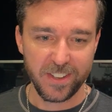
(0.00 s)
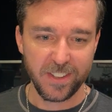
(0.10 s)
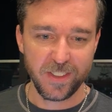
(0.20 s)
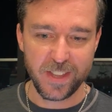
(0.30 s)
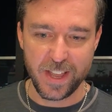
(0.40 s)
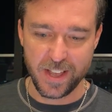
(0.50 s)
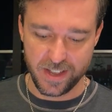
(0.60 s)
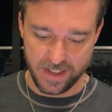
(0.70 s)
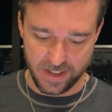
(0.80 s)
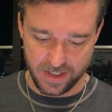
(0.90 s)
the
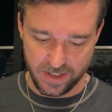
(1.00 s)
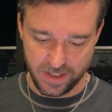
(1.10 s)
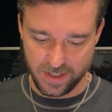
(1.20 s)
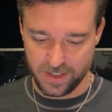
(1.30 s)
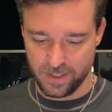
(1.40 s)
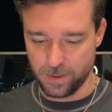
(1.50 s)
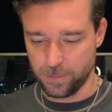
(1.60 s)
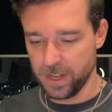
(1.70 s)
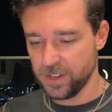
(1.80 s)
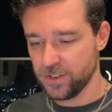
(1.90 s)

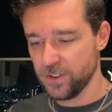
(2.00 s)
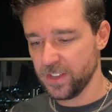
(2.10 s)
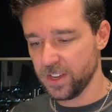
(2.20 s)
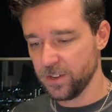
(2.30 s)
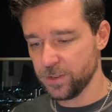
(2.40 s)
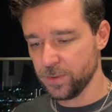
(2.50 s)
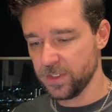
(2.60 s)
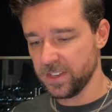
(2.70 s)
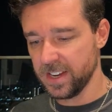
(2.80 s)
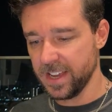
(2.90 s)
picture that goes
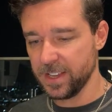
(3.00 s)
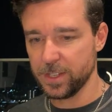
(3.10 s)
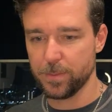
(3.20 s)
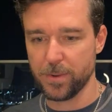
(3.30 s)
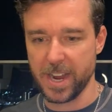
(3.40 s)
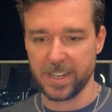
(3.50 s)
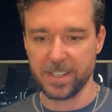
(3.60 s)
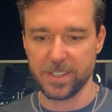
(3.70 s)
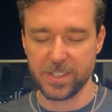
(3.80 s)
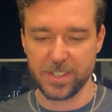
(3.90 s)
with today's
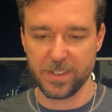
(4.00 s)
practice.